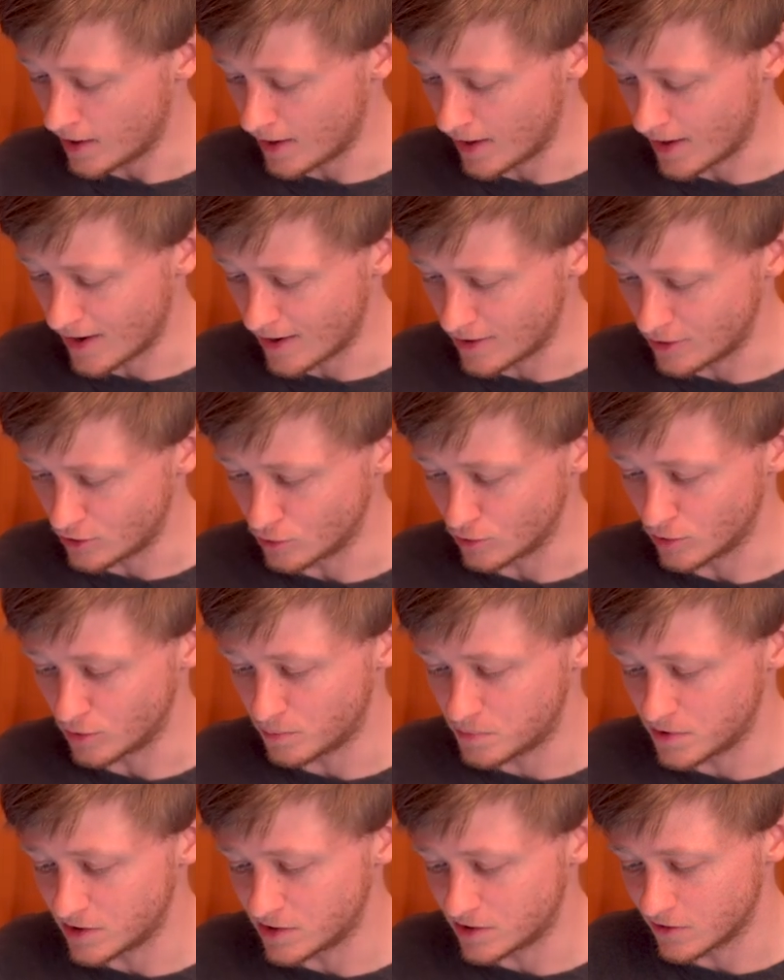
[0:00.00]
And, you know, the
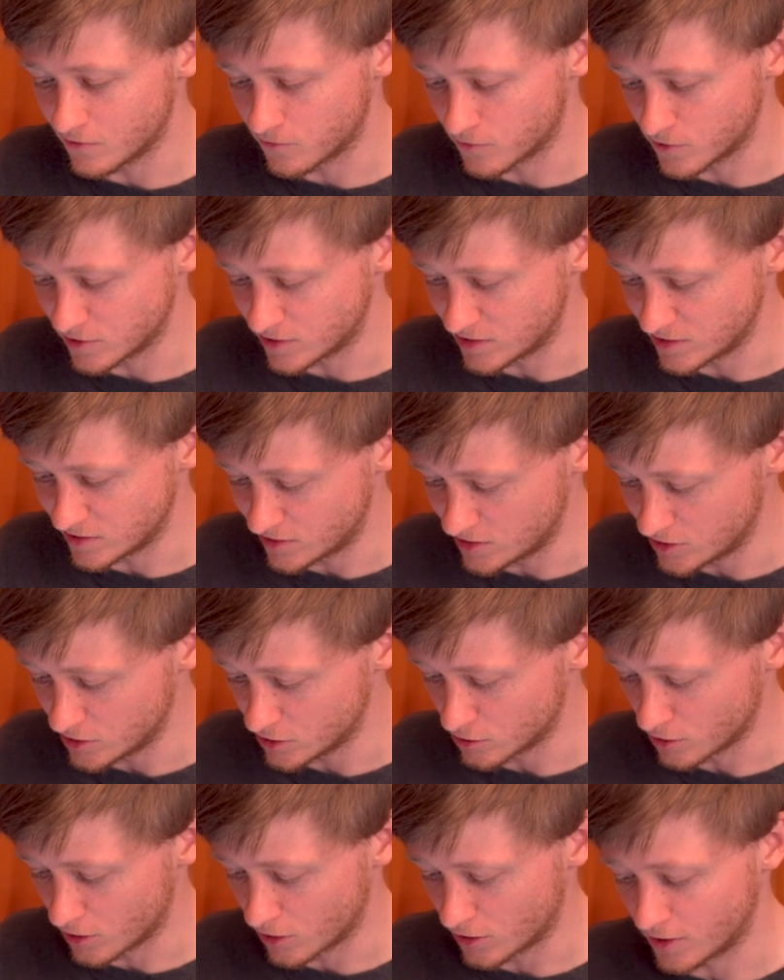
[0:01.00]
big differences
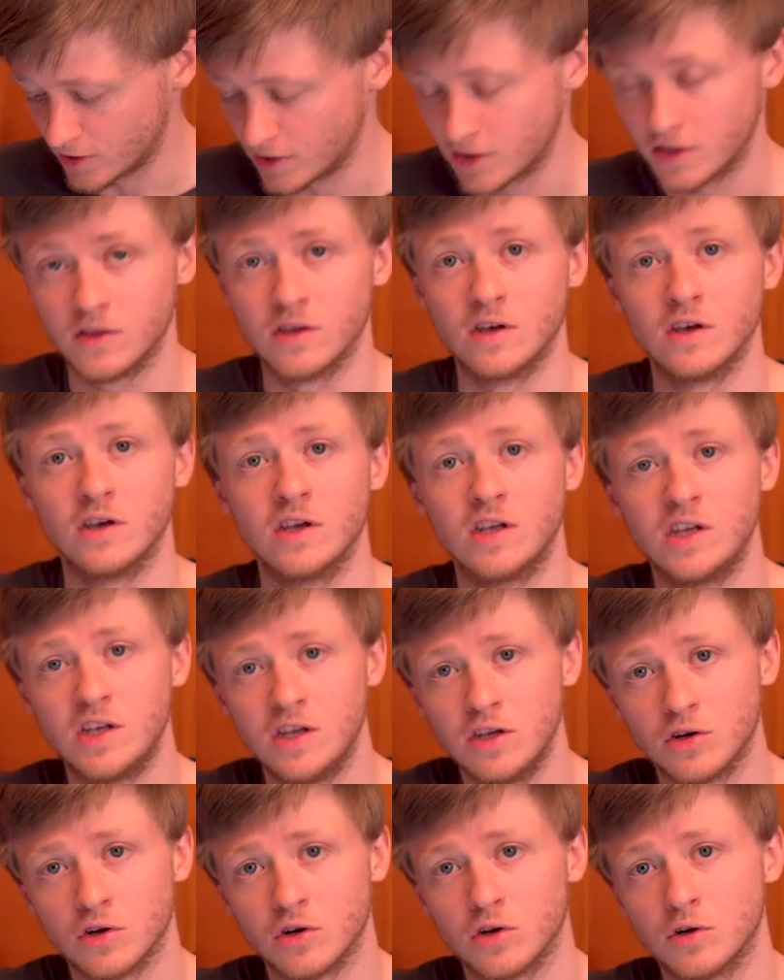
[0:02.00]
here are like the
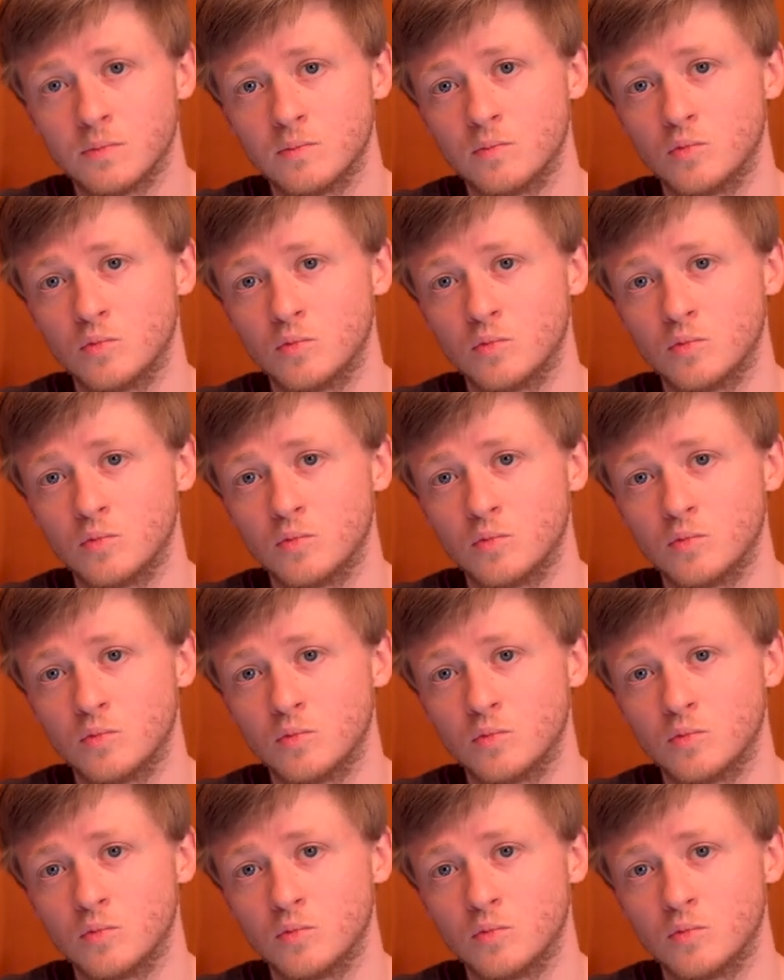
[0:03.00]
heater,